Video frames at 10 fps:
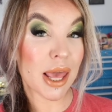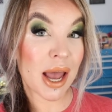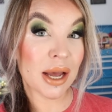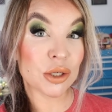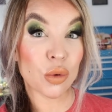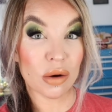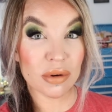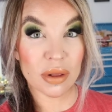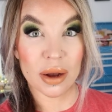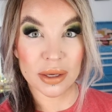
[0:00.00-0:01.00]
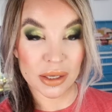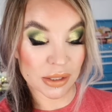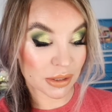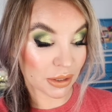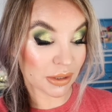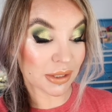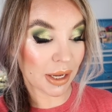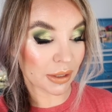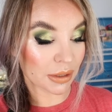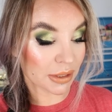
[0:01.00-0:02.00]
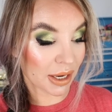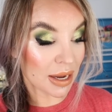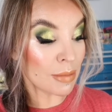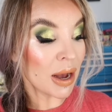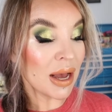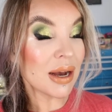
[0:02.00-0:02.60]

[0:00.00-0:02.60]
at 12 o'clock Eastern Standard Time.